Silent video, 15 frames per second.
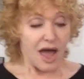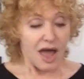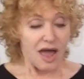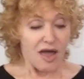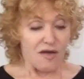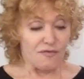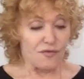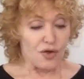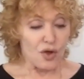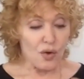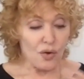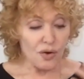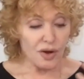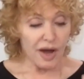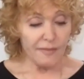if
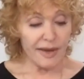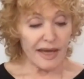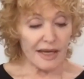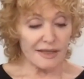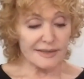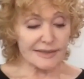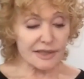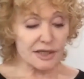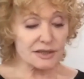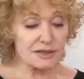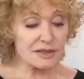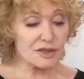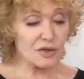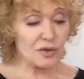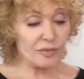you're coming in as a
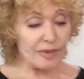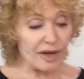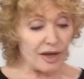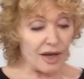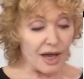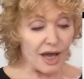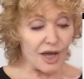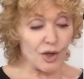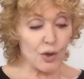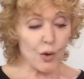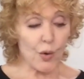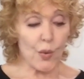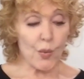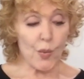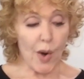consumer and
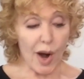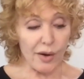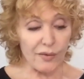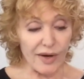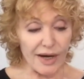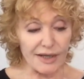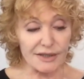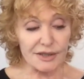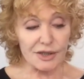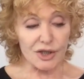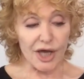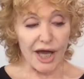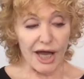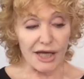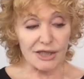you're worried
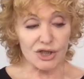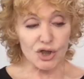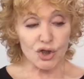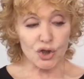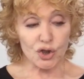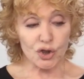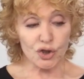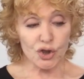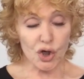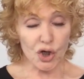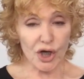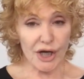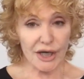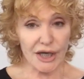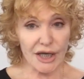that you're
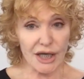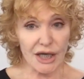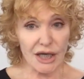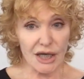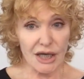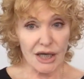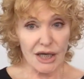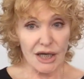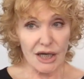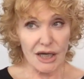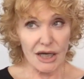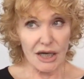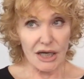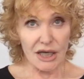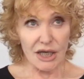going
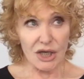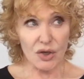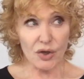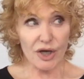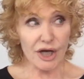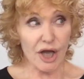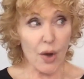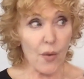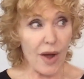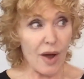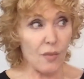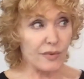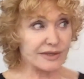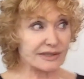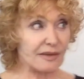to go
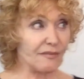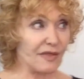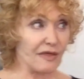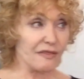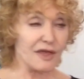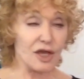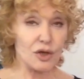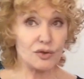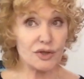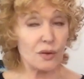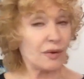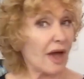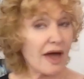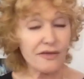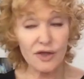out with something that you
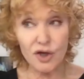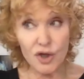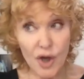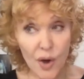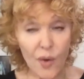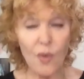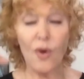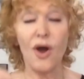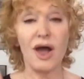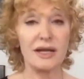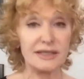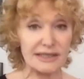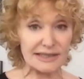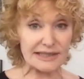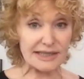don't either know or
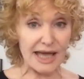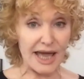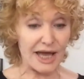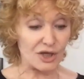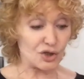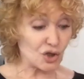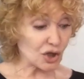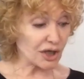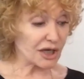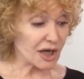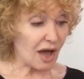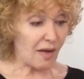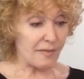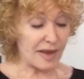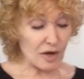understand, you're going to
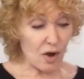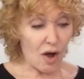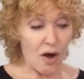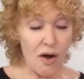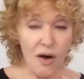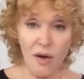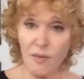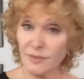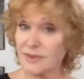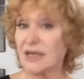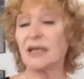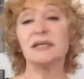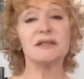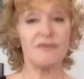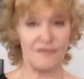come in armed
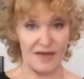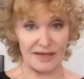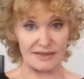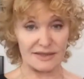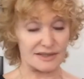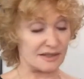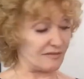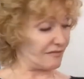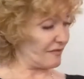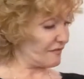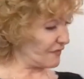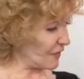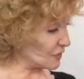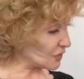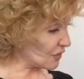and defensive.
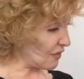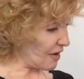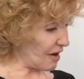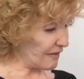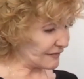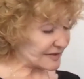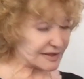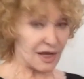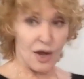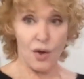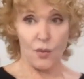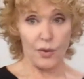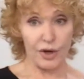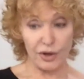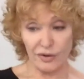Photographs,
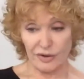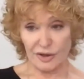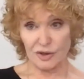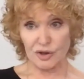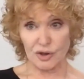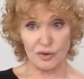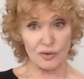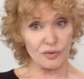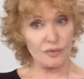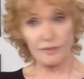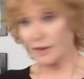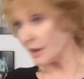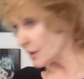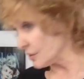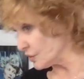what are you going to do?
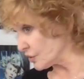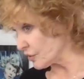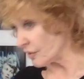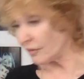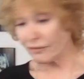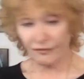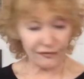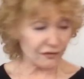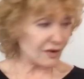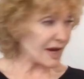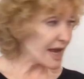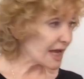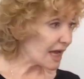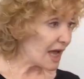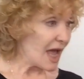A control
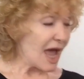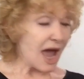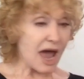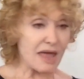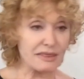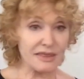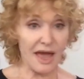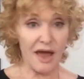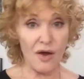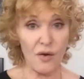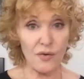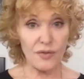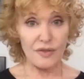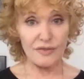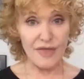freak. And
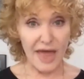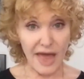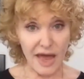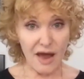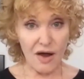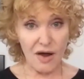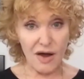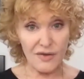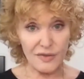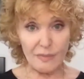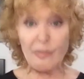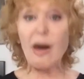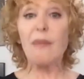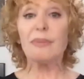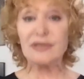now they are the
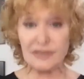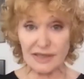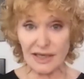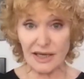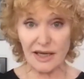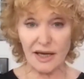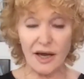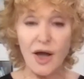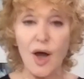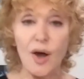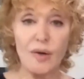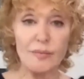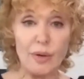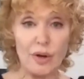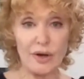puppeteer
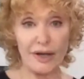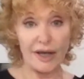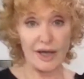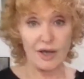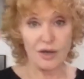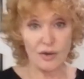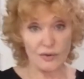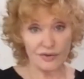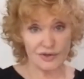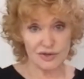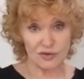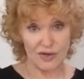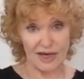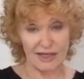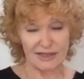pulling your
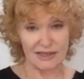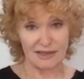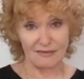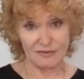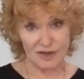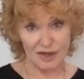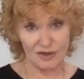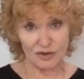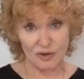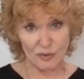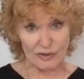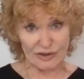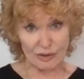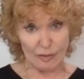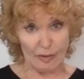strings, and they've turned you
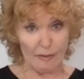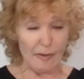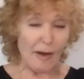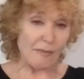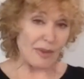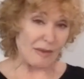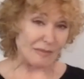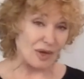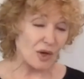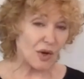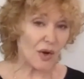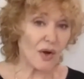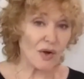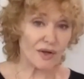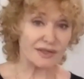into a puppet
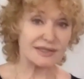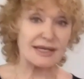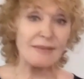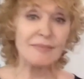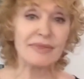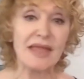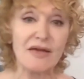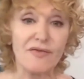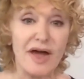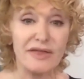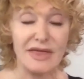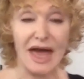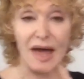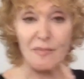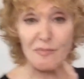because they've
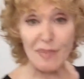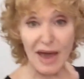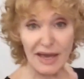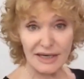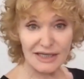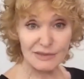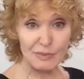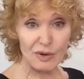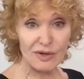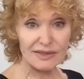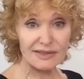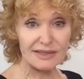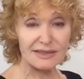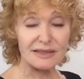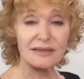either had bad
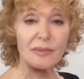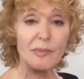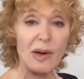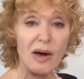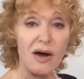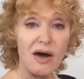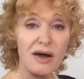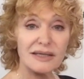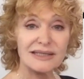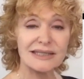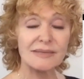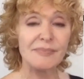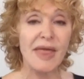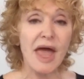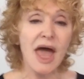experiences in the
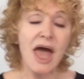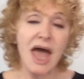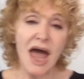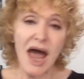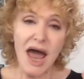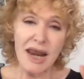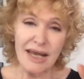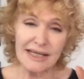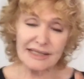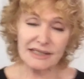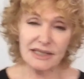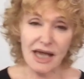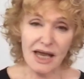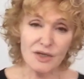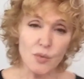past. And I
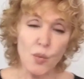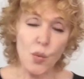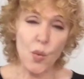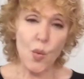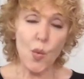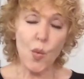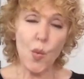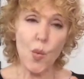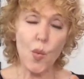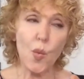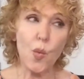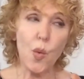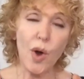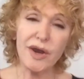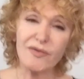said,
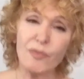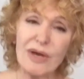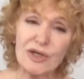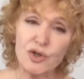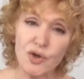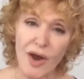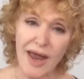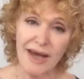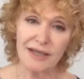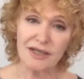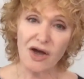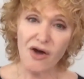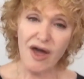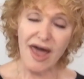what have we trained our